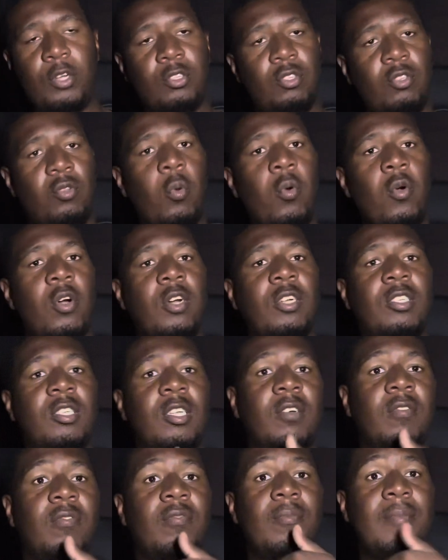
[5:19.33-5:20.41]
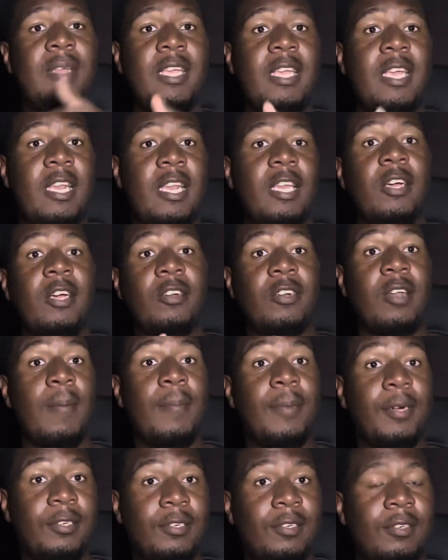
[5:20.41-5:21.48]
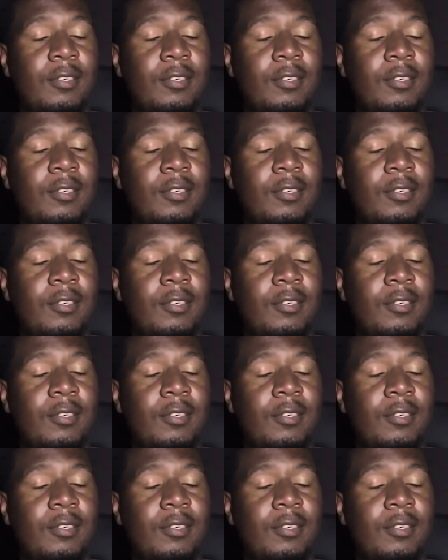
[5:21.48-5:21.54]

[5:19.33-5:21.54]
towards of me getting her number.